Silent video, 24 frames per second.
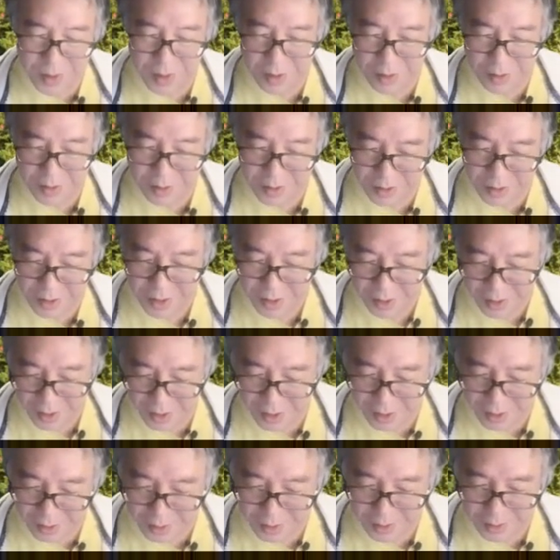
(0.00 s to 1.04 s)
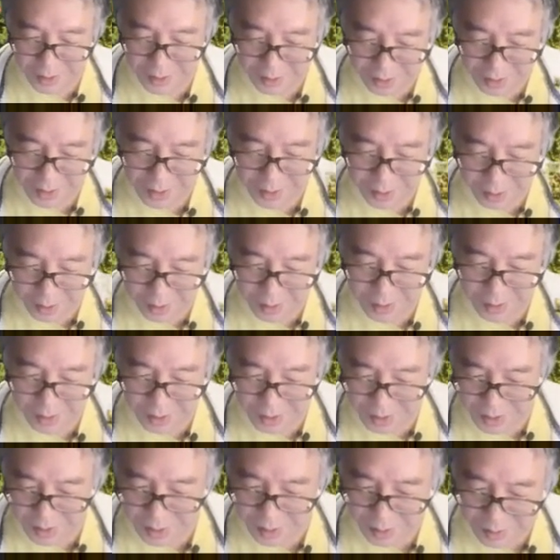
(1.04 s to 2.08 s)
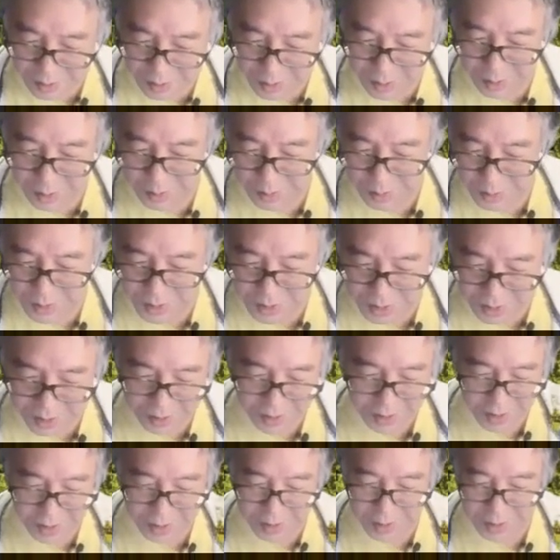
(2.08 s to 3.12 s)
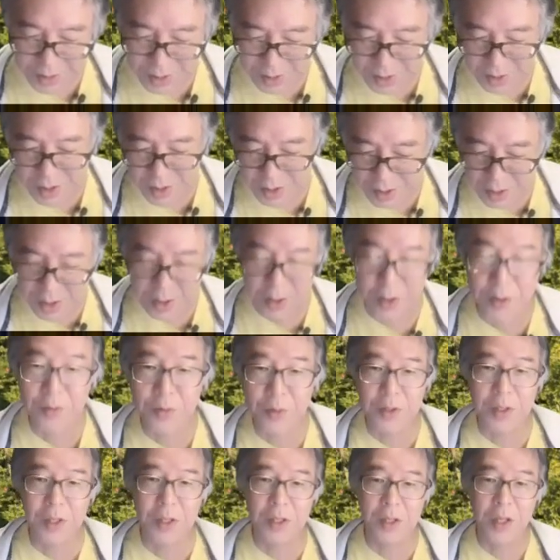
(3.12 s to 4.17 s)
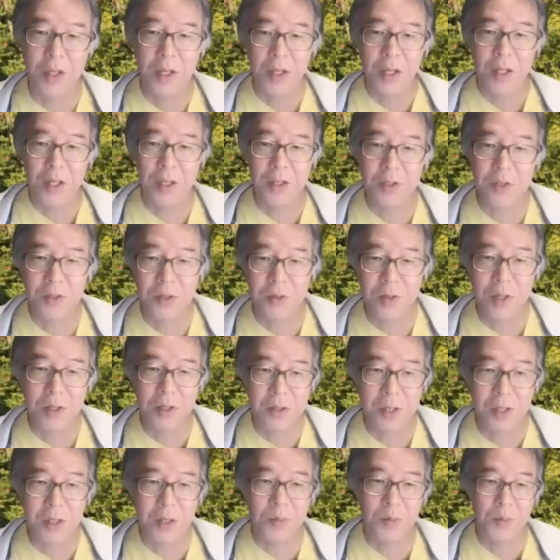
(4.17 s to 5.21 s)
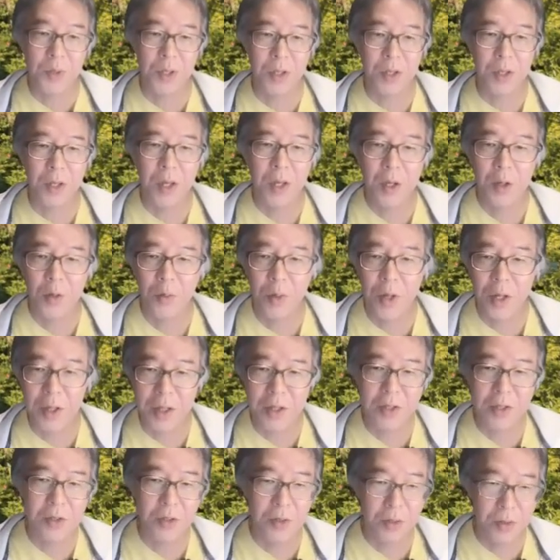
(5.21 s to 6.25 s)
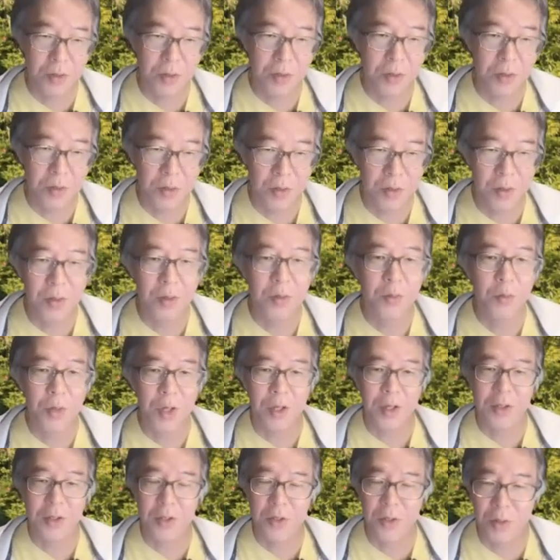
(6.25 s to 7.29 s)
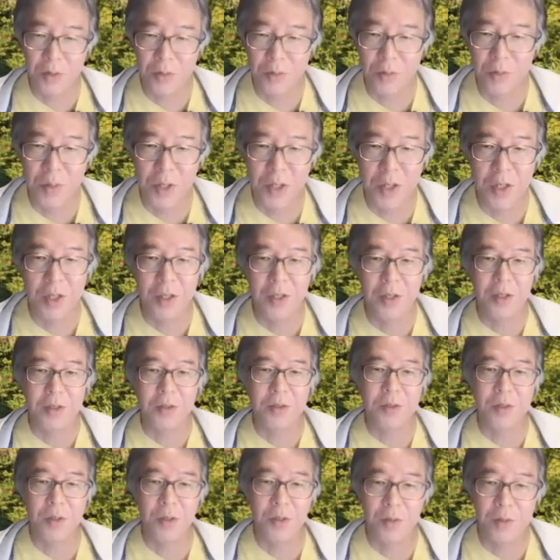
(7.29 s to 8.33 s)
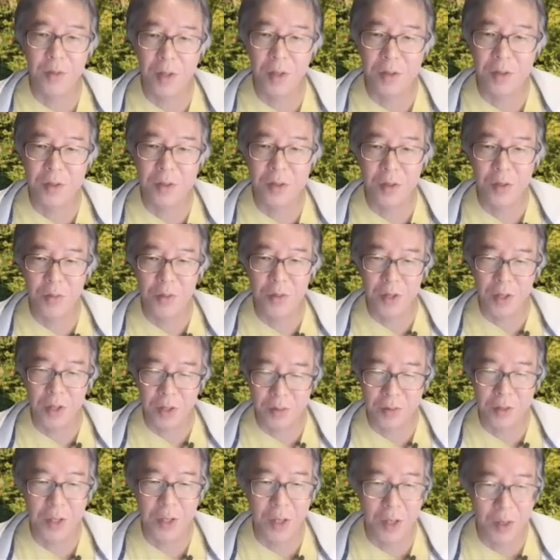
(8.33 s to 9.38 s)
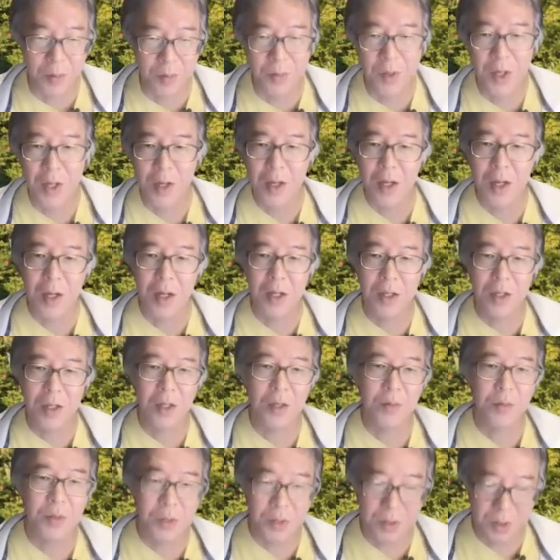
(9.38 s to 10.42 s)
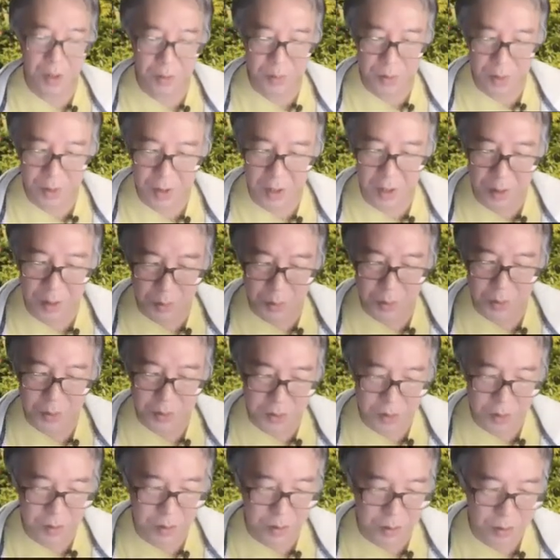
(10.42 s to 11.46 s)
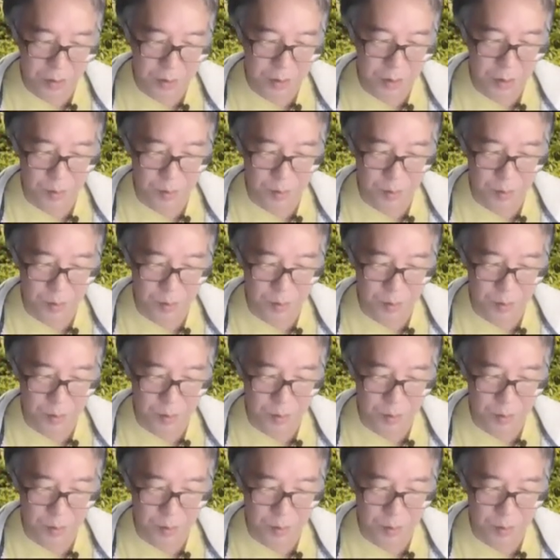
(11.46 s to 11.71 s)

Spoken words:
theory I know is from Shin. And he carefully instructed me what I should learn, what I should read, and so on. So without him, I was never able to